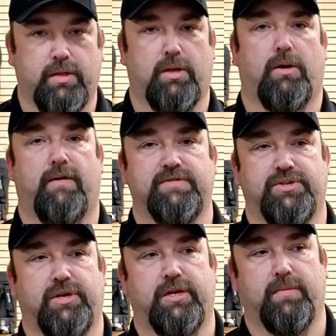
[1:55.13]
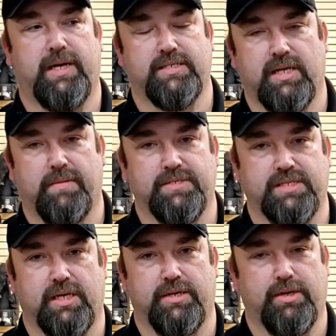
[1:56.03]
Obviously you're here to buy a
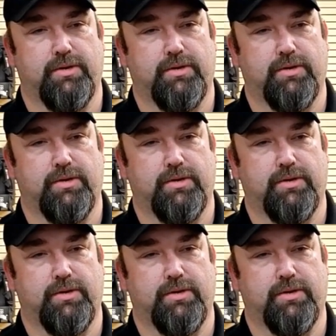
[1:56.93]
side-by-side.